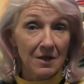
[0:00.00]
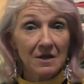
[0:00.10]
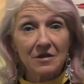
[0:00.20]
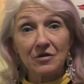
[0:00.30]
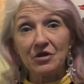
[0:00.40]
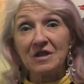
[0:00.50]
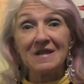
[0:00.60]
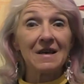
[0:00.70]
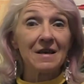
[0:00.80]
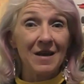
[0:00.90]
So she's
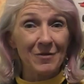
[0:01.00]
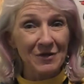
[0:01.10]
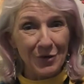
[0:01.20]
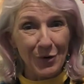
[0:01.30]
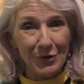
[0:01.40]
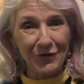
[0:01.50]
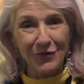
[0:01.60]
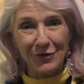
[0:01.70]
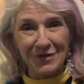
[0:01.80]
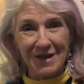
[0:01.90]
unable to hold a
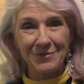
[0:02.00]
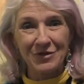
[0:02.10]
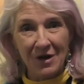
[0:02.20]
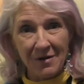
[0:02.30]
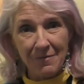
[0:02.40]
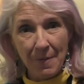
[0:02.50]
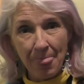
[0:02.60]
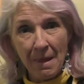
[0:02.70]
full-time job